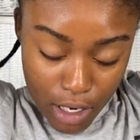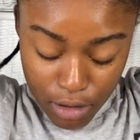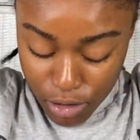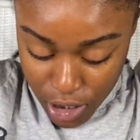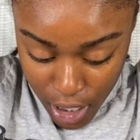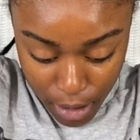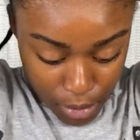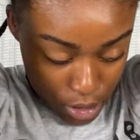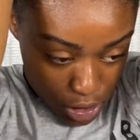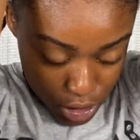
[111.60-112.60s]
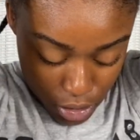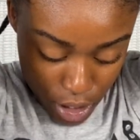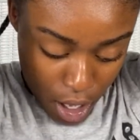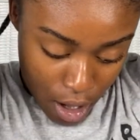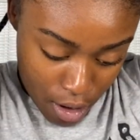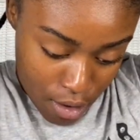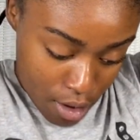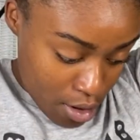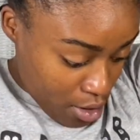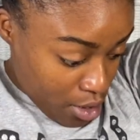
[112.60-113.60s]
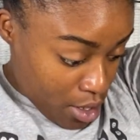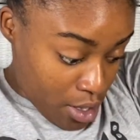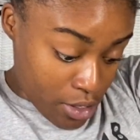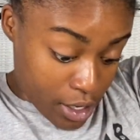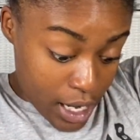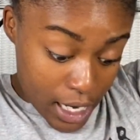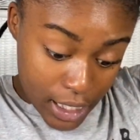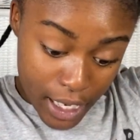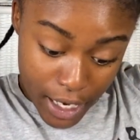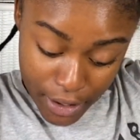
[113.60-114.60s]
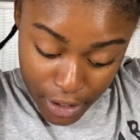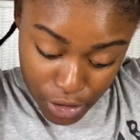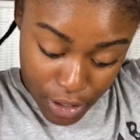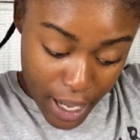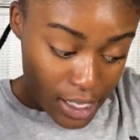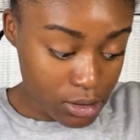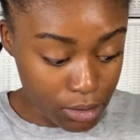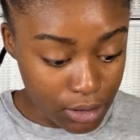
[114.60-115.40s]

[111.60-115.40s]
I crochet, I'm going to show y'all the kind of hair that you guys will